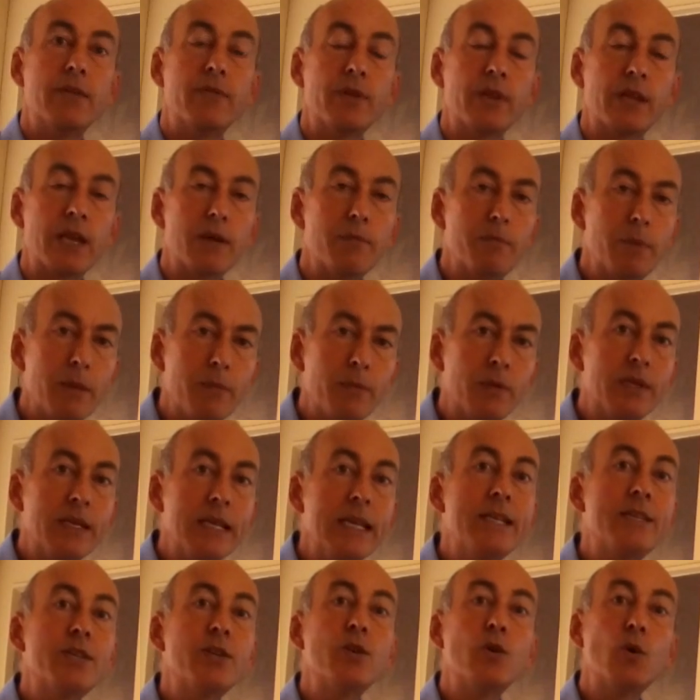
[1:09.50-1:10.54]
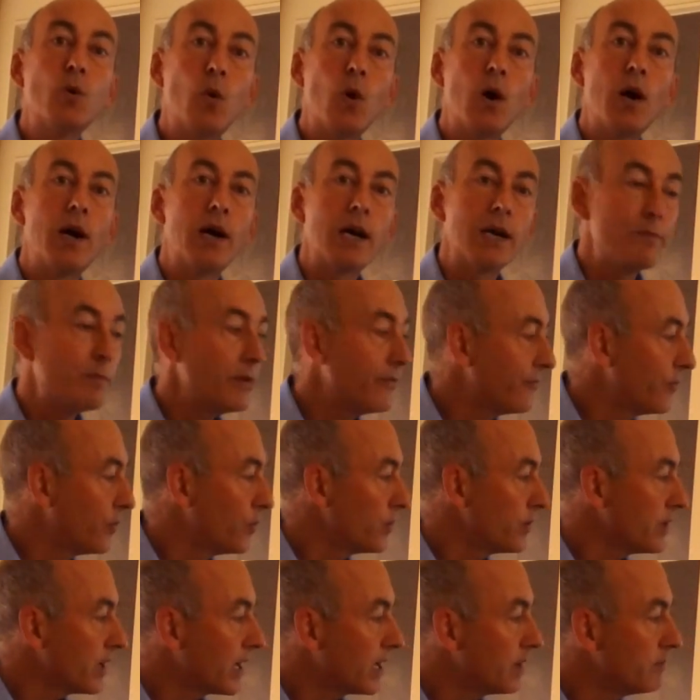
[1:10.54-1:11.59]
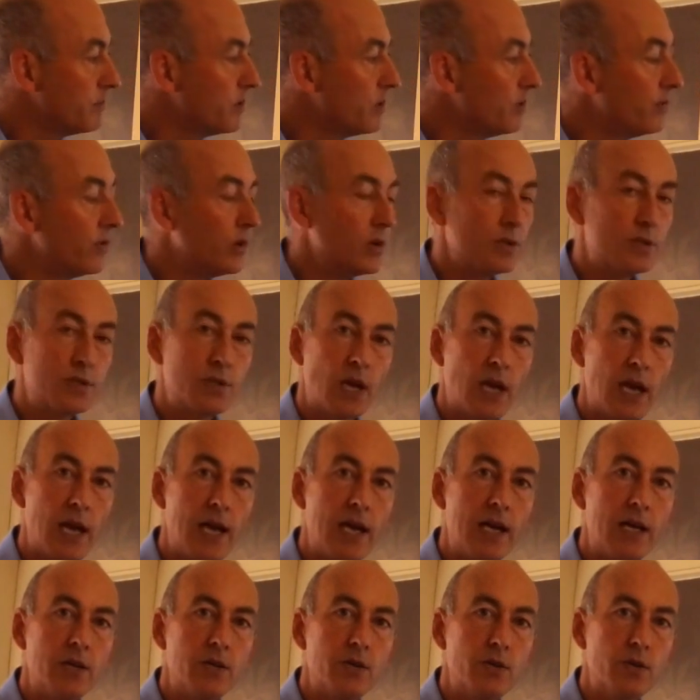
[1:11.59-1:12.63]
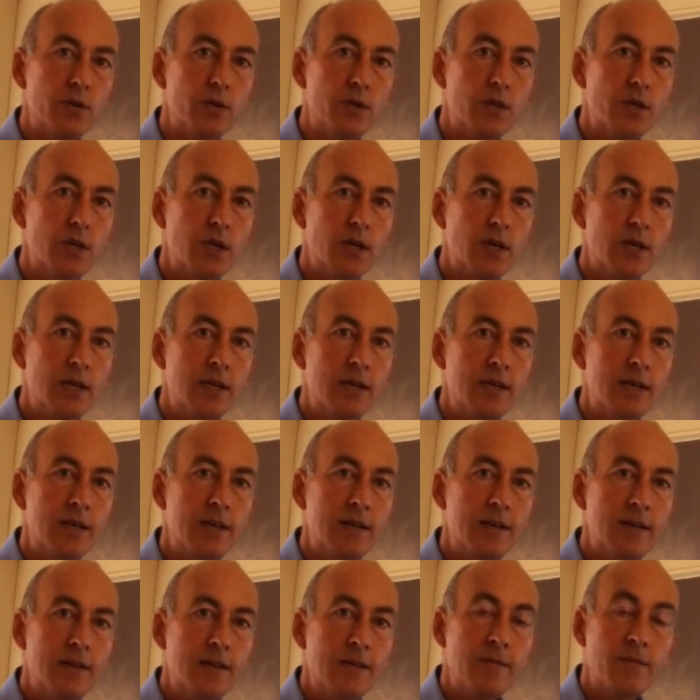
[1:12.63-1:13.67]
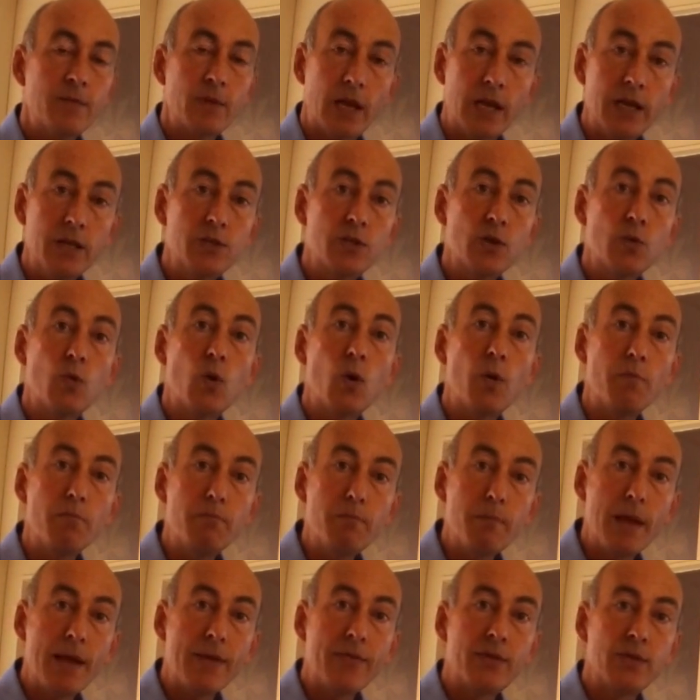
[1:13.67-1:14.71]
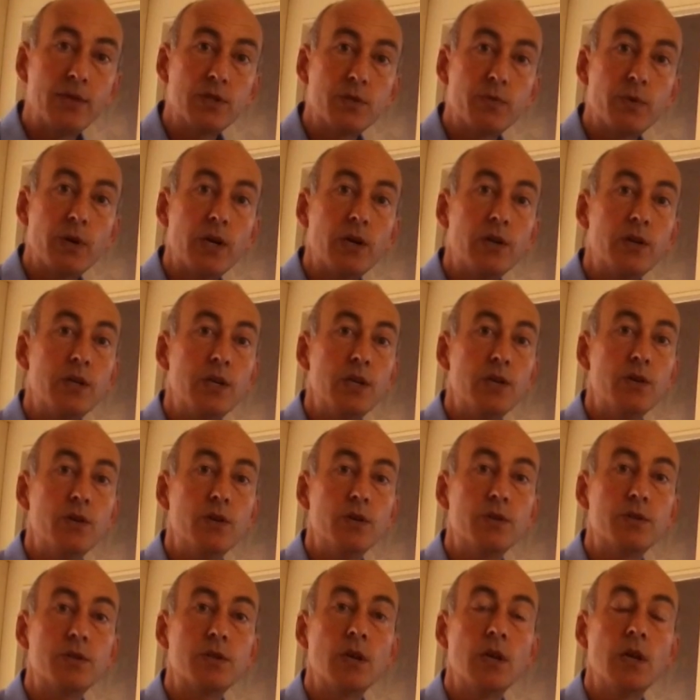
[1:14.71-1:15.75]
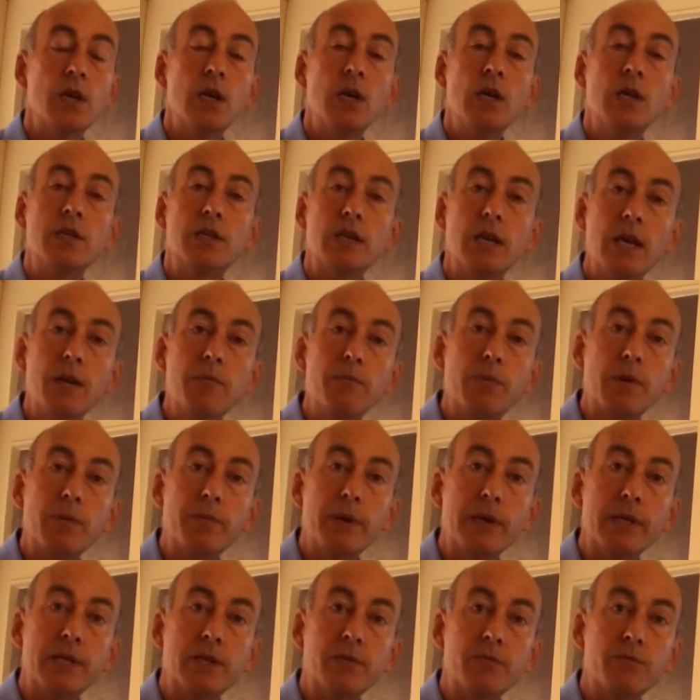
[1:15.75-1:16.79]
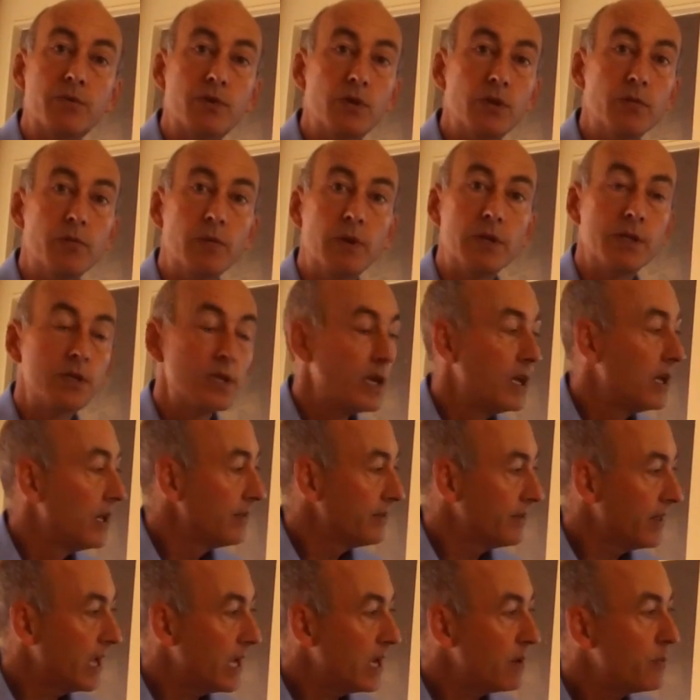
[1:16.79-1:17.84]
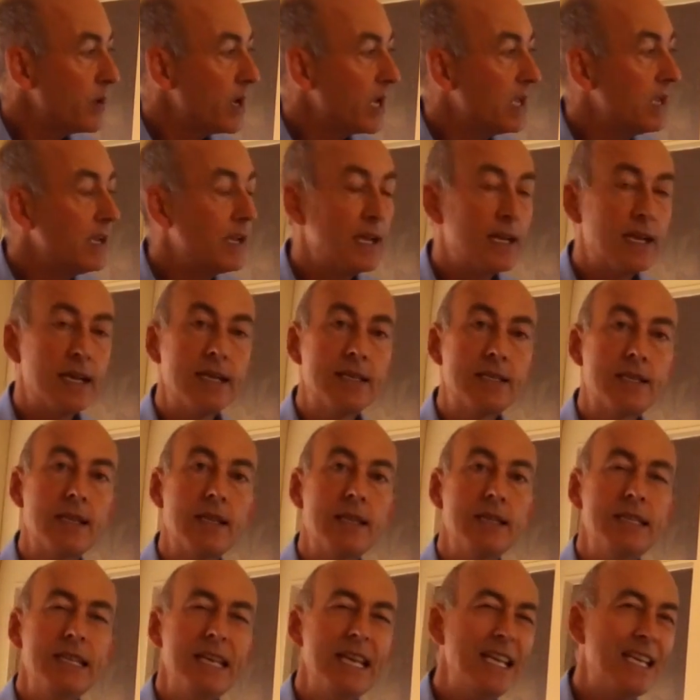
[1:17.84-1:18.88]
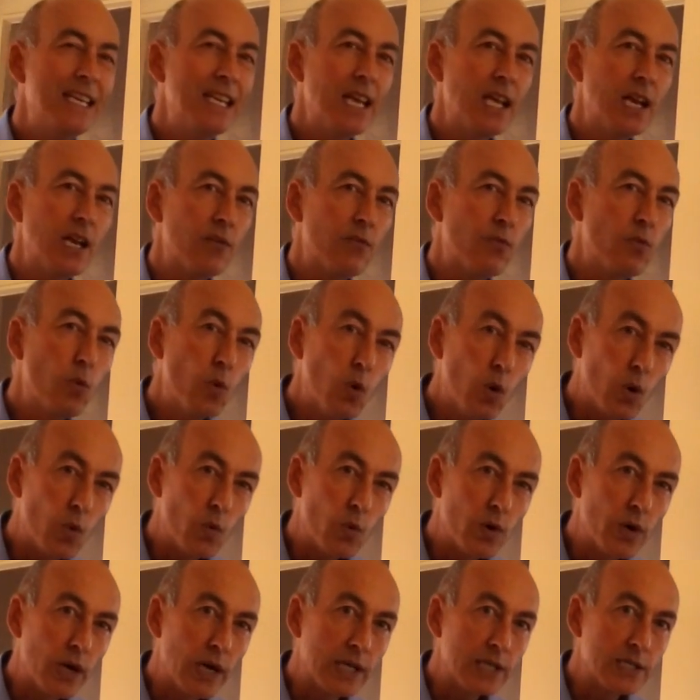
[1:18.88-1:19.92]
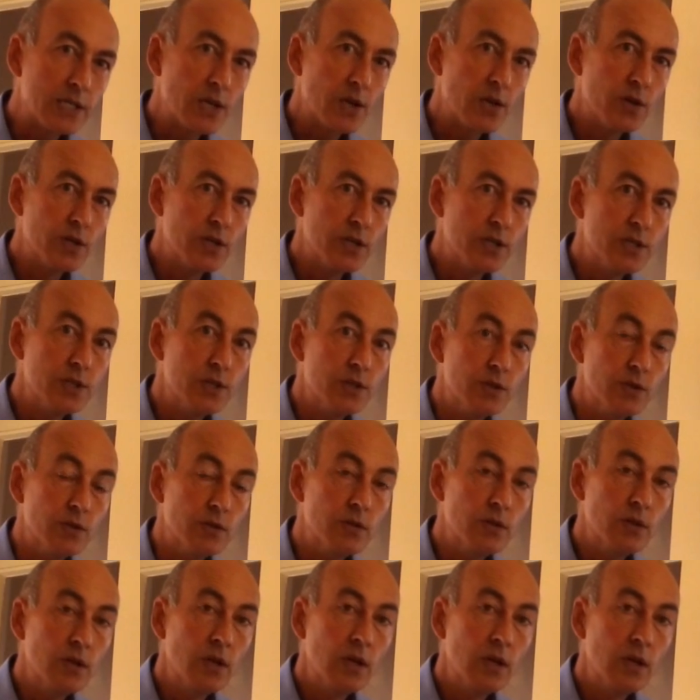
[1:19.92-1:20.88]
everything. And people need to know why before they can move on to how. Okay, so what methods are we going to use to implement improvements? Then we can get into the detail of what we're actually going to do.